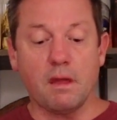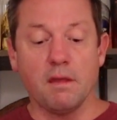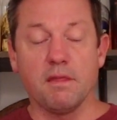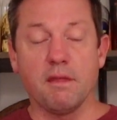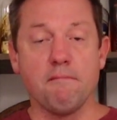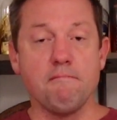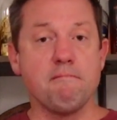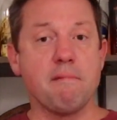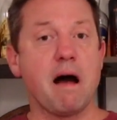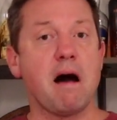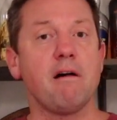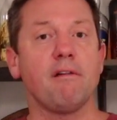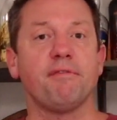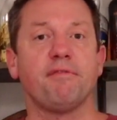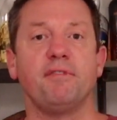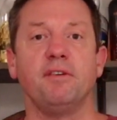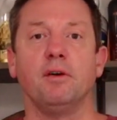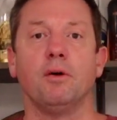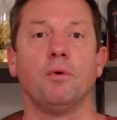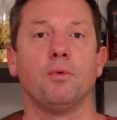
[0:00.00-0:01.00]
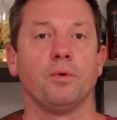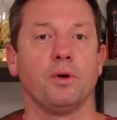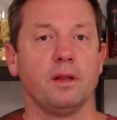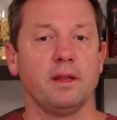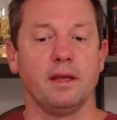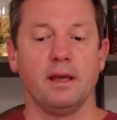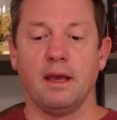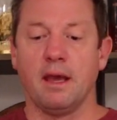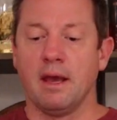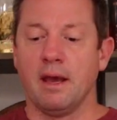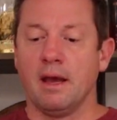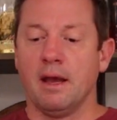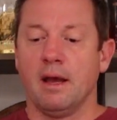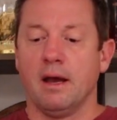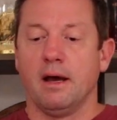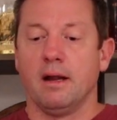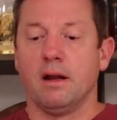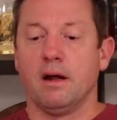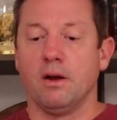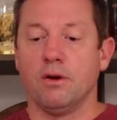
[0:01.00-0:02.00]
The mouthfeel, really,
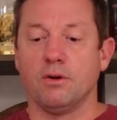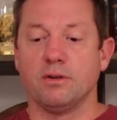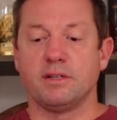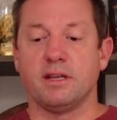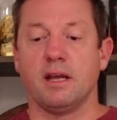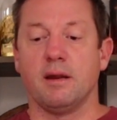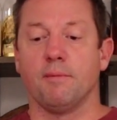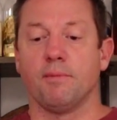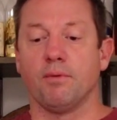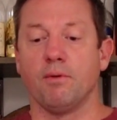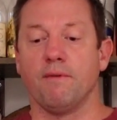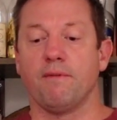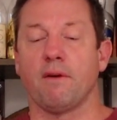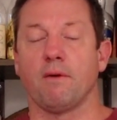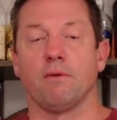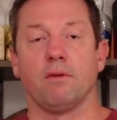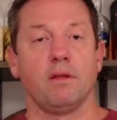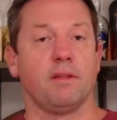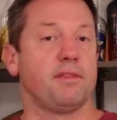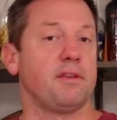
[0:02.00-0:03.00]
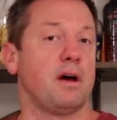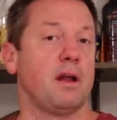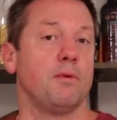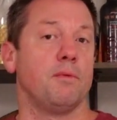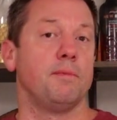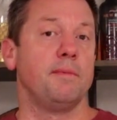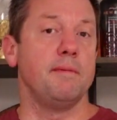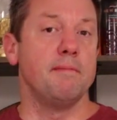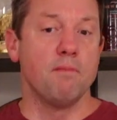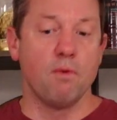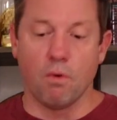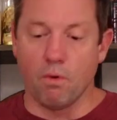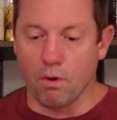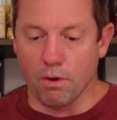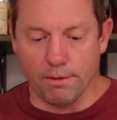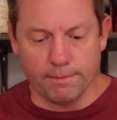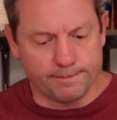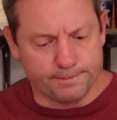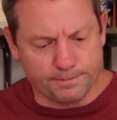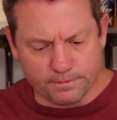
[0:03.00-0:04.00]
at 110 proof, I really thought it would be
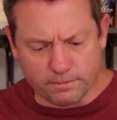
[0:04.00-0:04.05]
more.